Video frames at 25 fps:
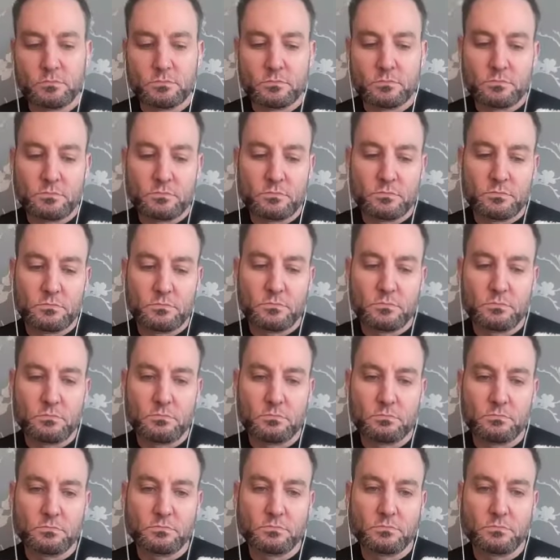
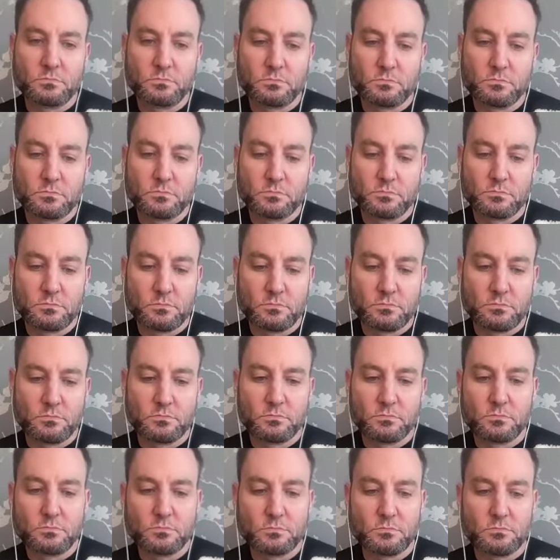
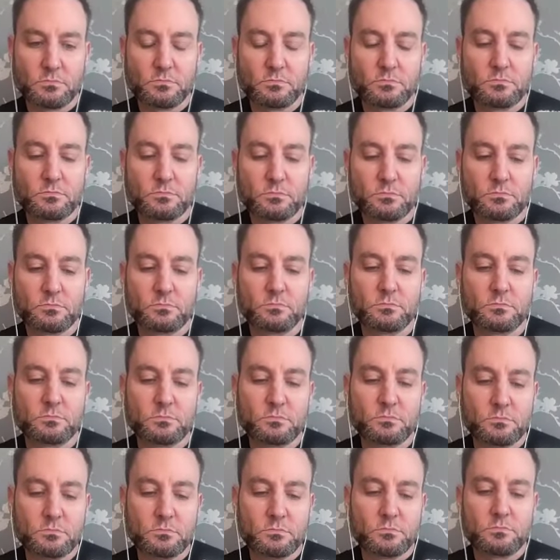
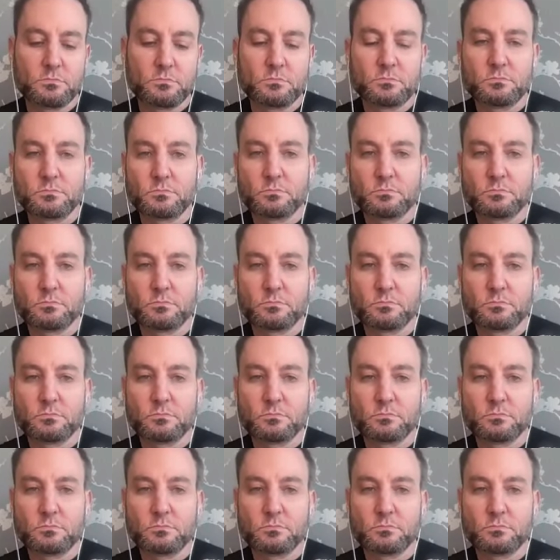(not speaking)